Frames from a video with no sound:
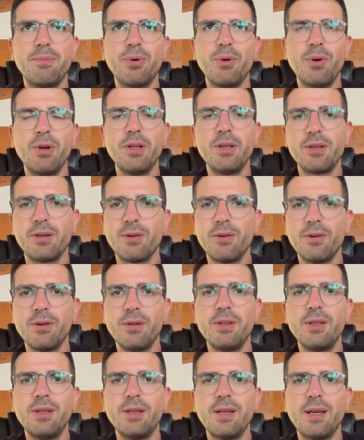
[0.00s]
Pauline
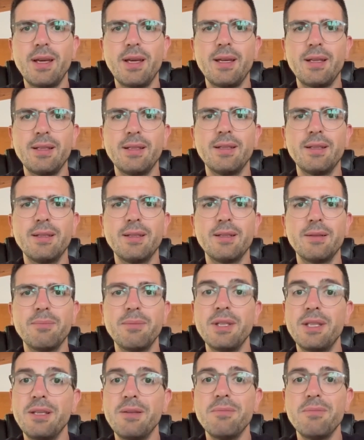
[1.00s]
Cold and
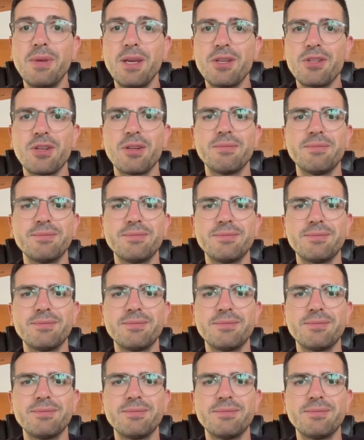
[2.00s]
Betin Beja.